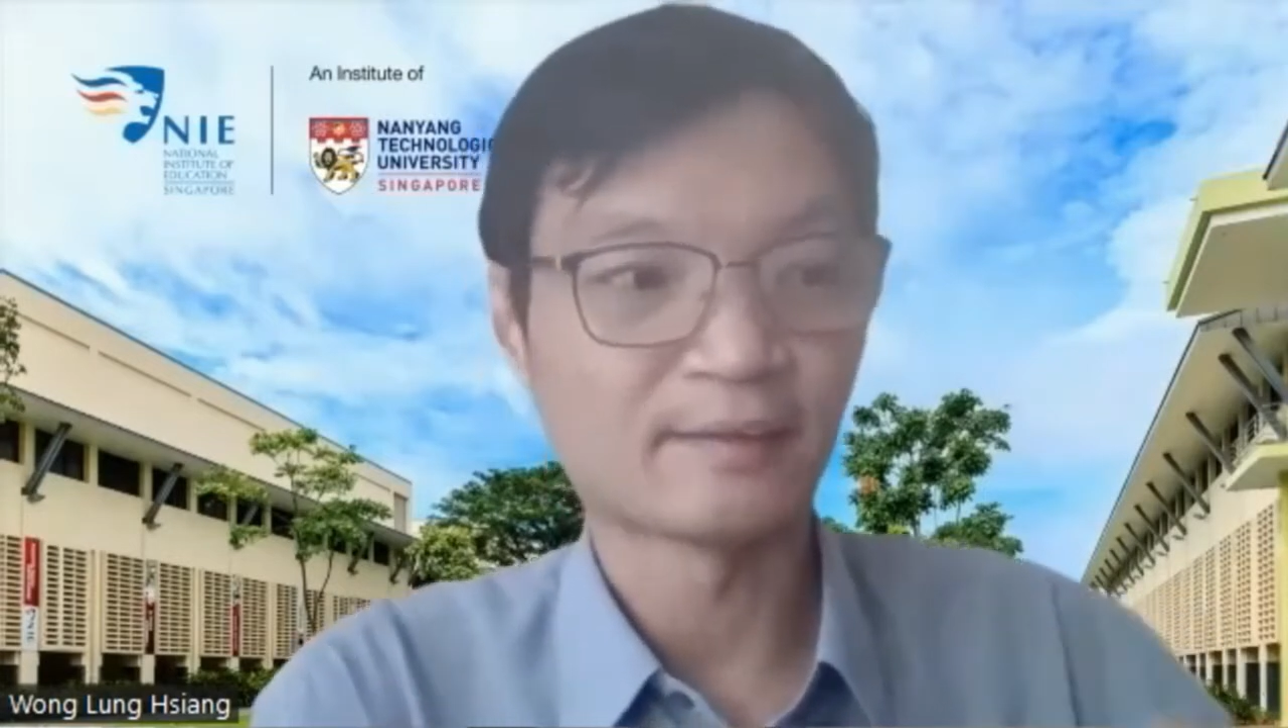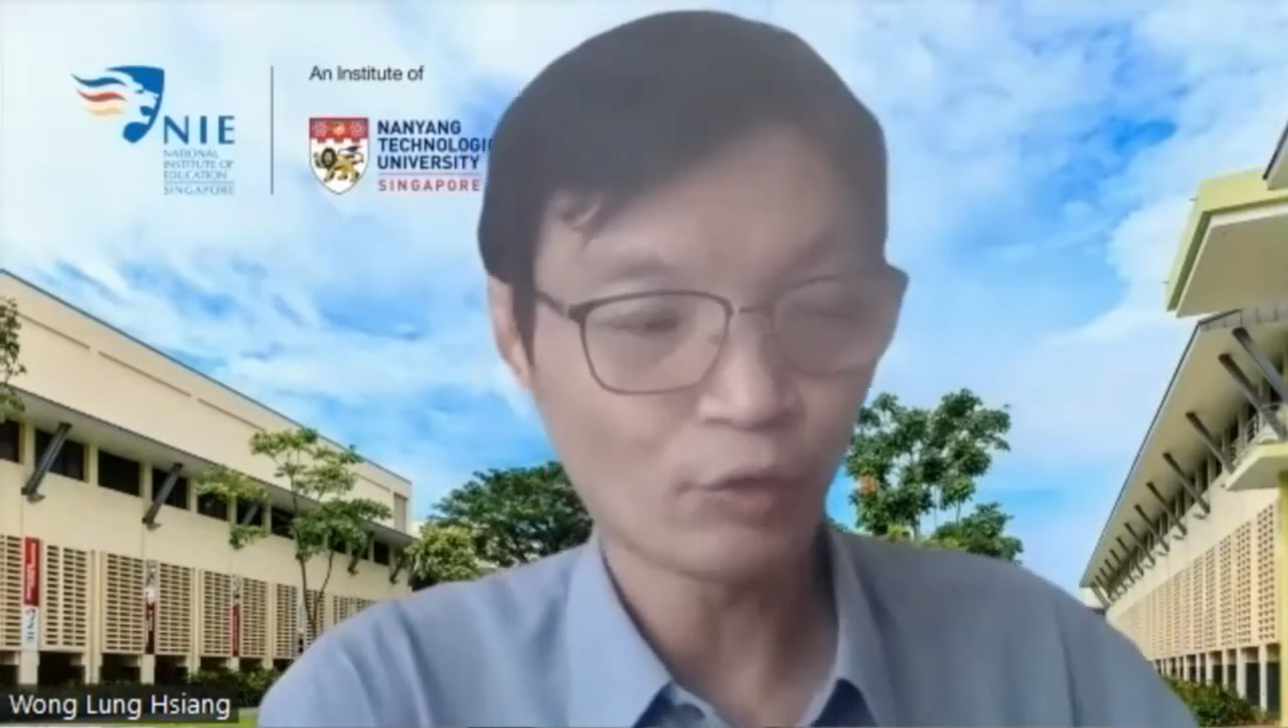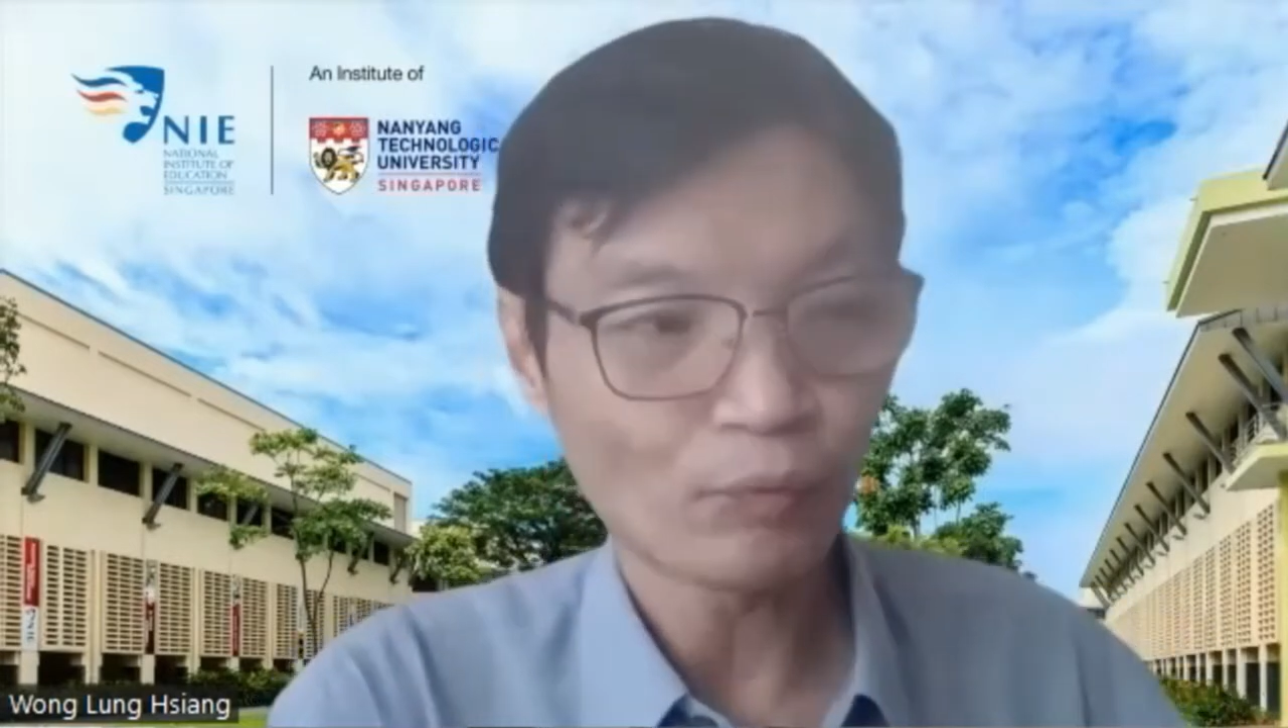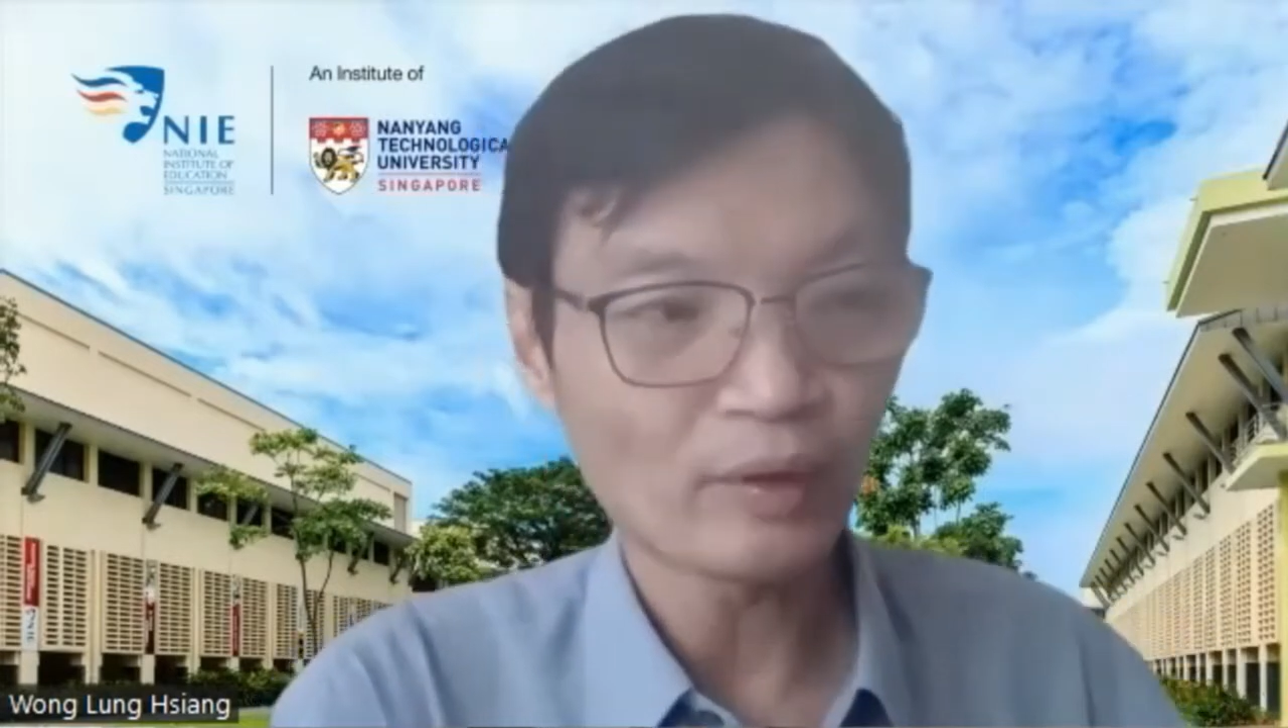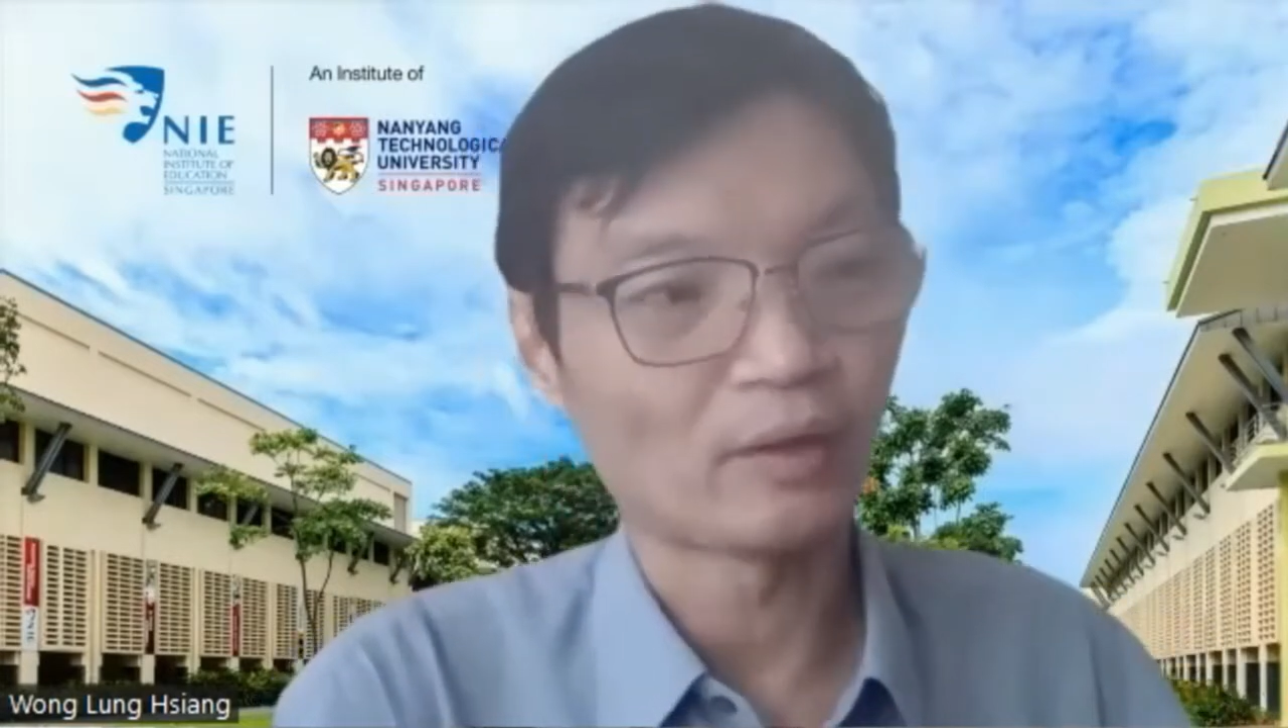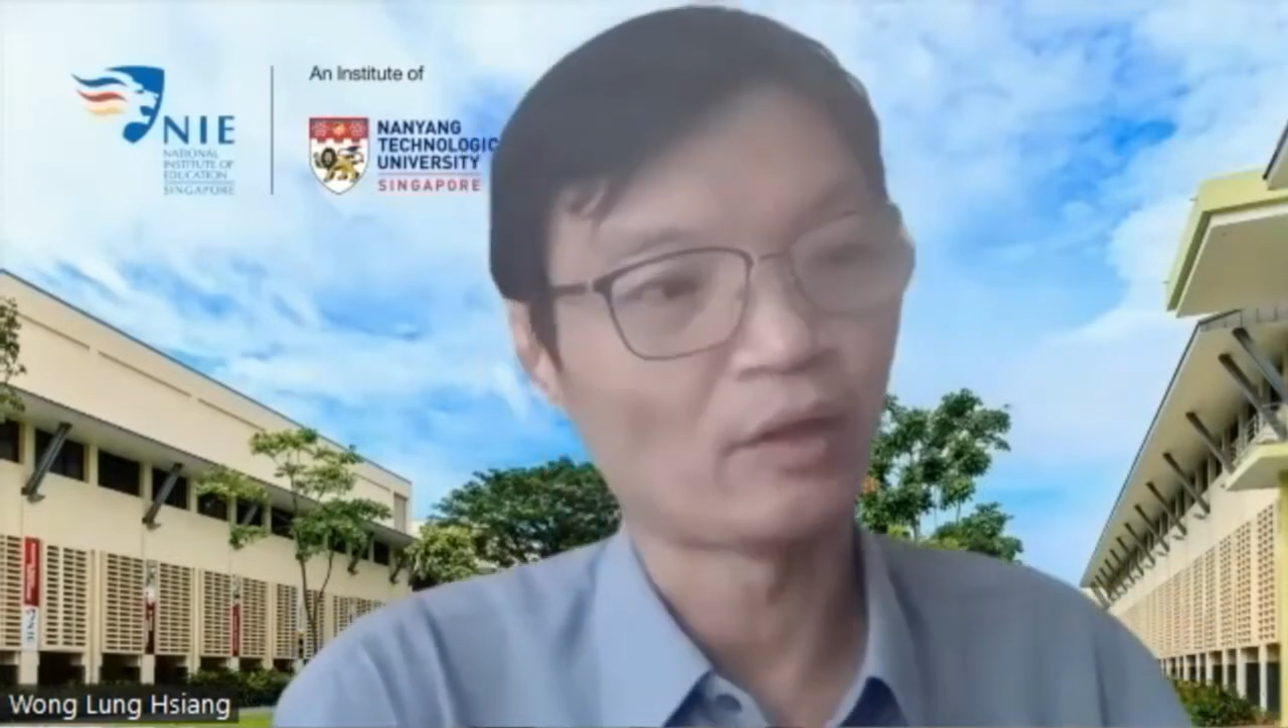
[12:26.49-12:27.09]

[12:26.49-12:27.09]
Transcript: a good work